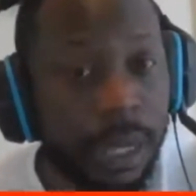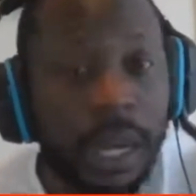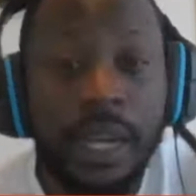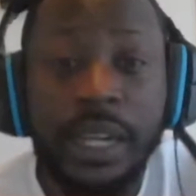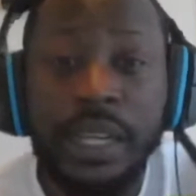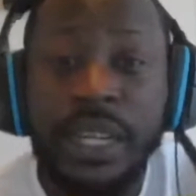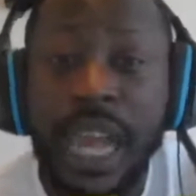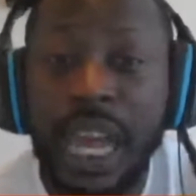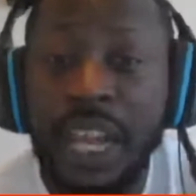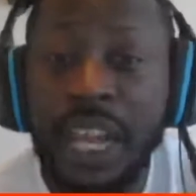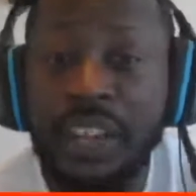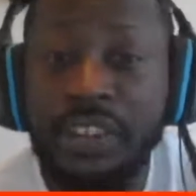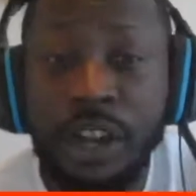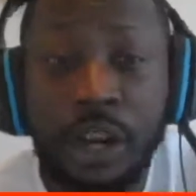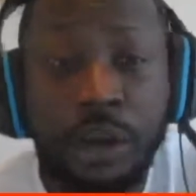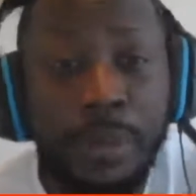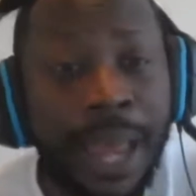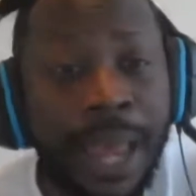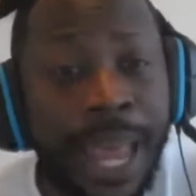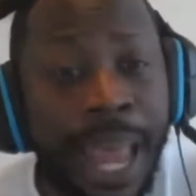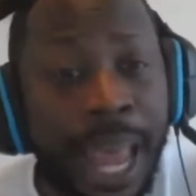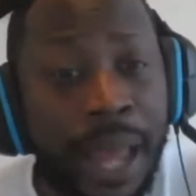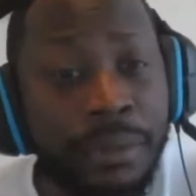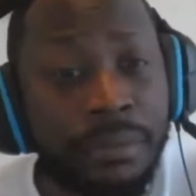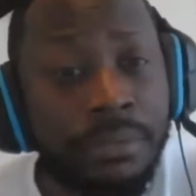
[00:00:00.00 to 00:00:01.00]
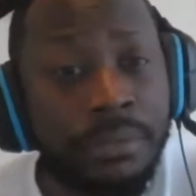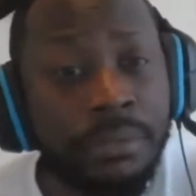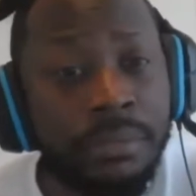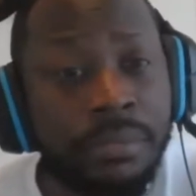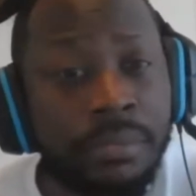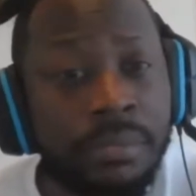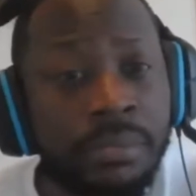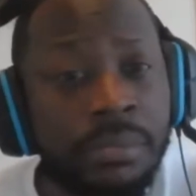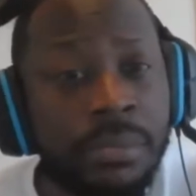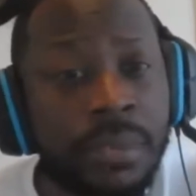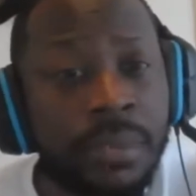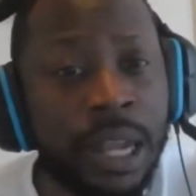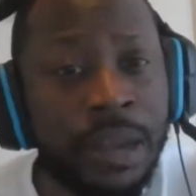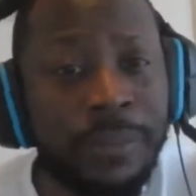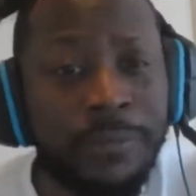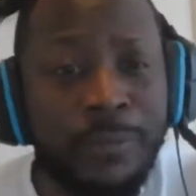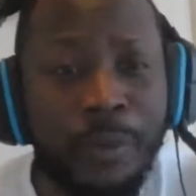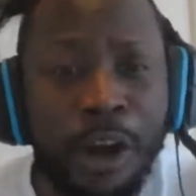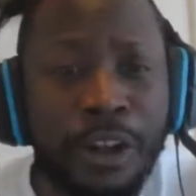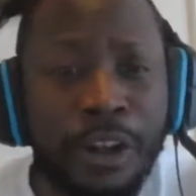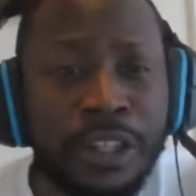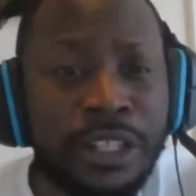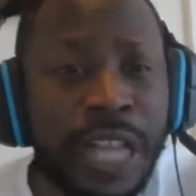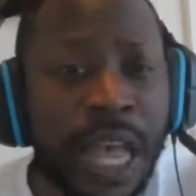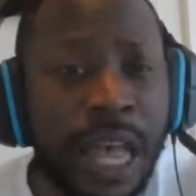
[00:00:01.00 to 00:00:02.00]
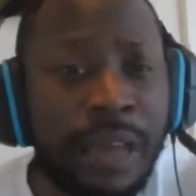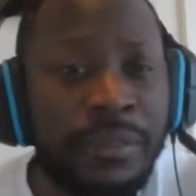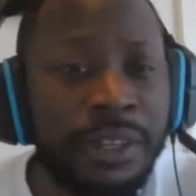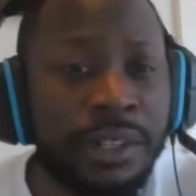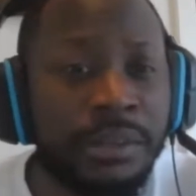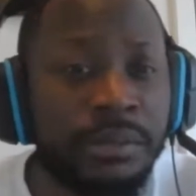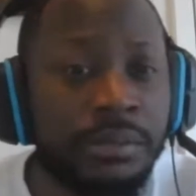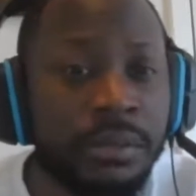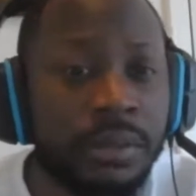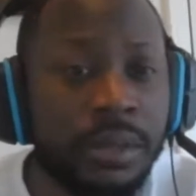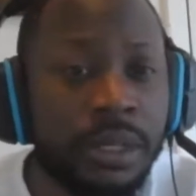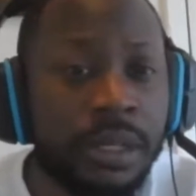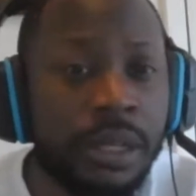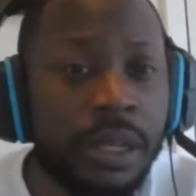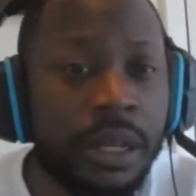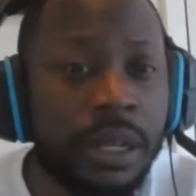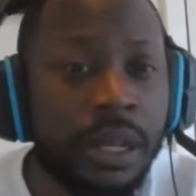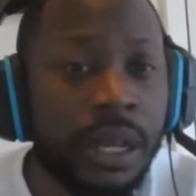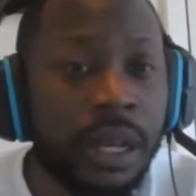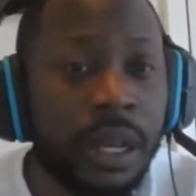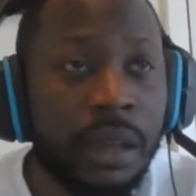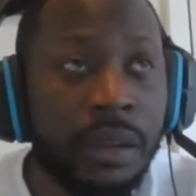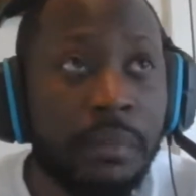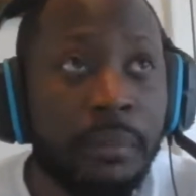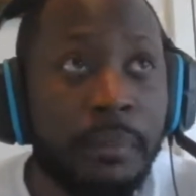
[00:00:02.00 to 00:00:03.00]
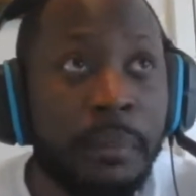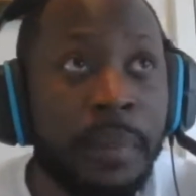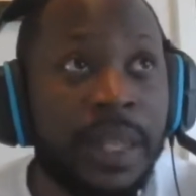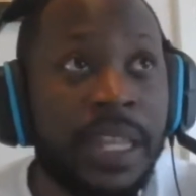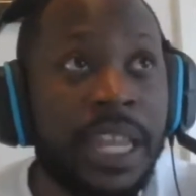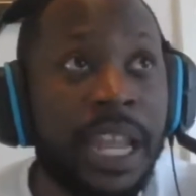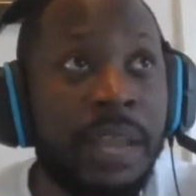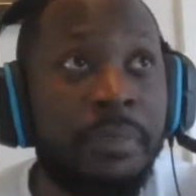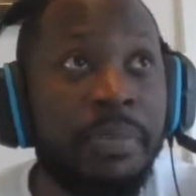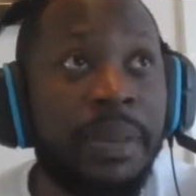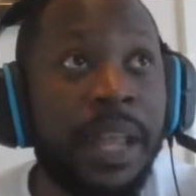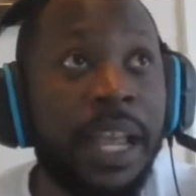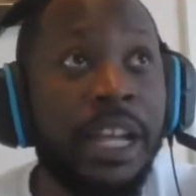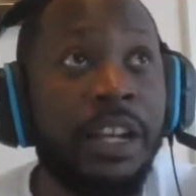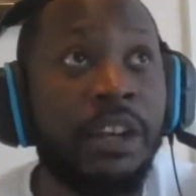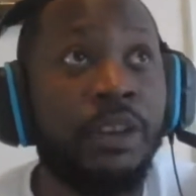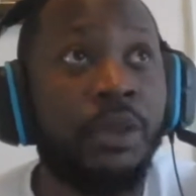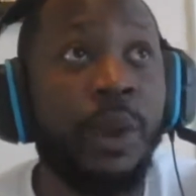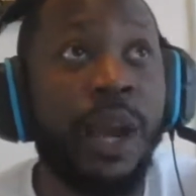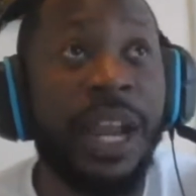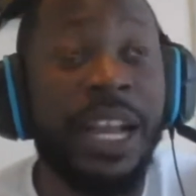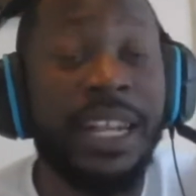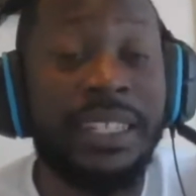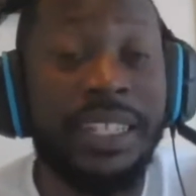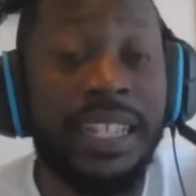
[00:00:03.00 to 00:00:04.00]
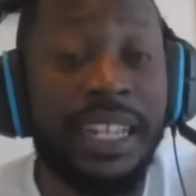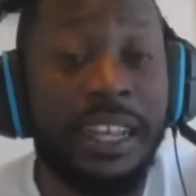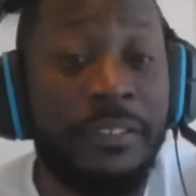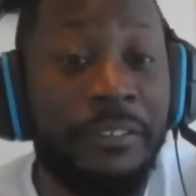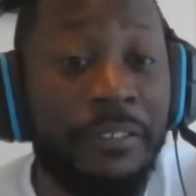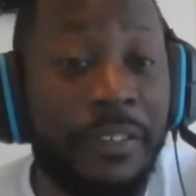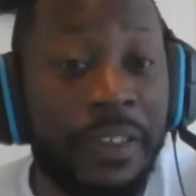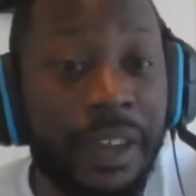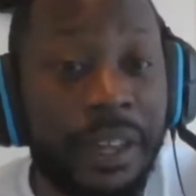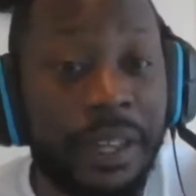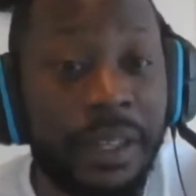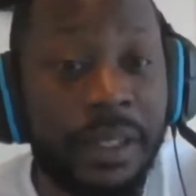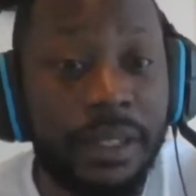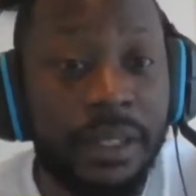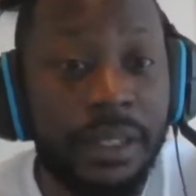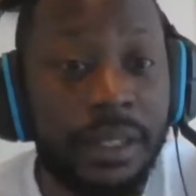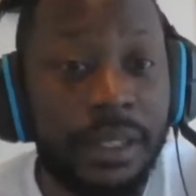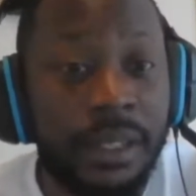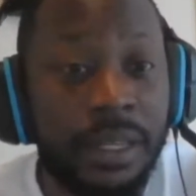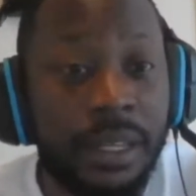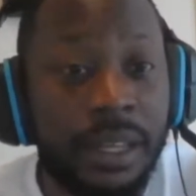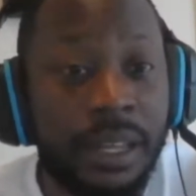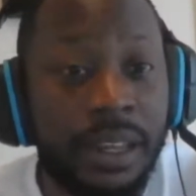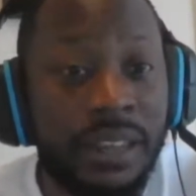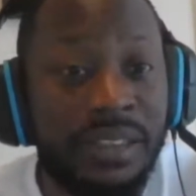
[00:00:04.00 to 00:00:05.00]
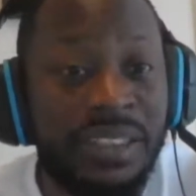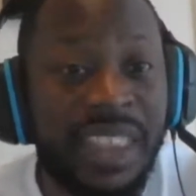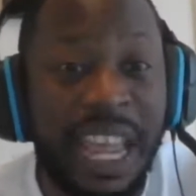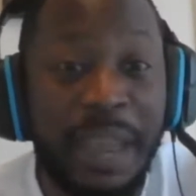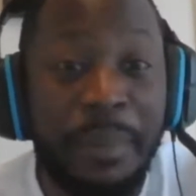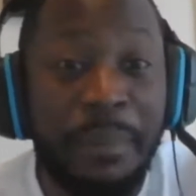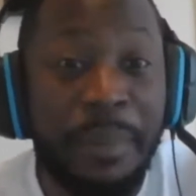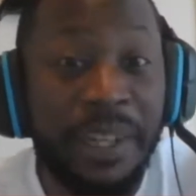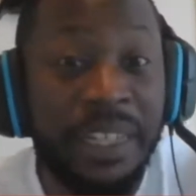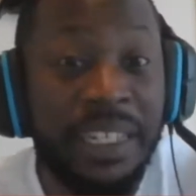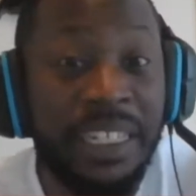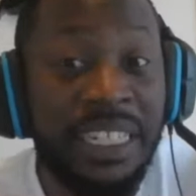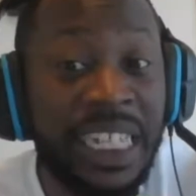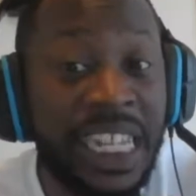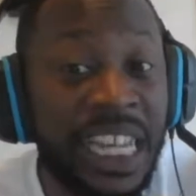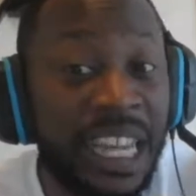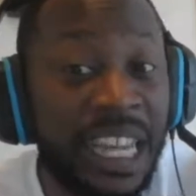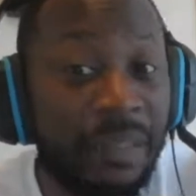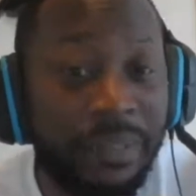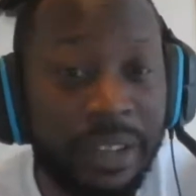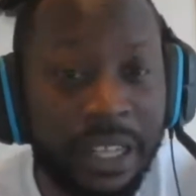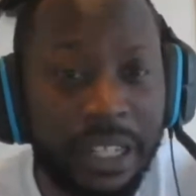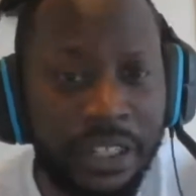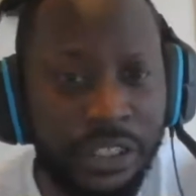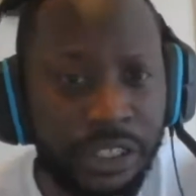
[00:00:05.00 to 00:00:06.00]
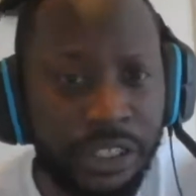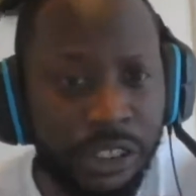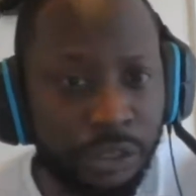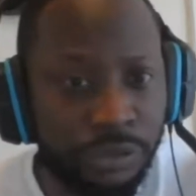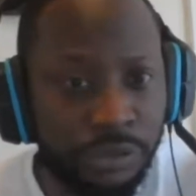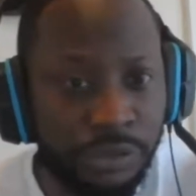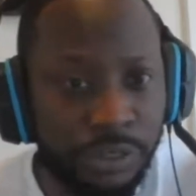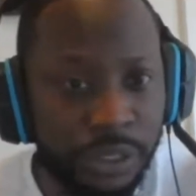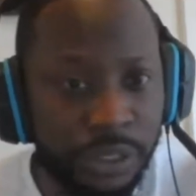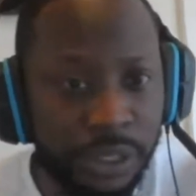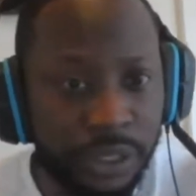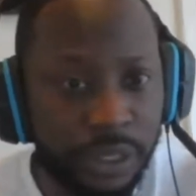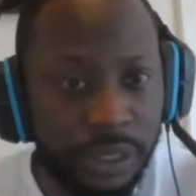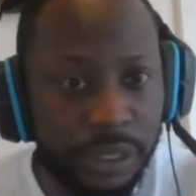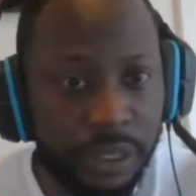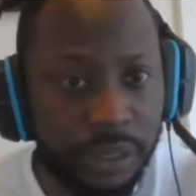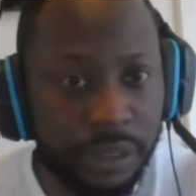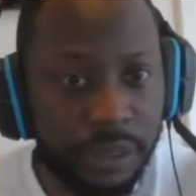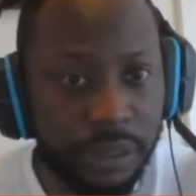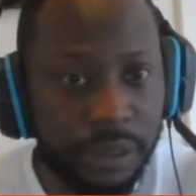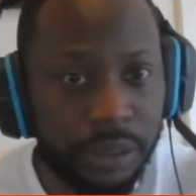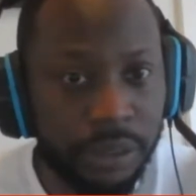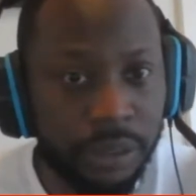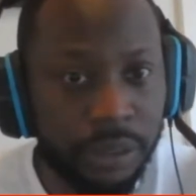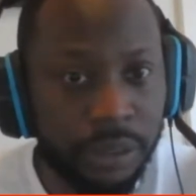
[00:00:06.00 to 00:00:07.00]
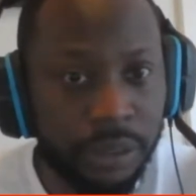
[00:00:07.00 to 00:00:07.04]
Yes, they're bad. They're 4-7, but they play great defense. They believe in Joe Judge.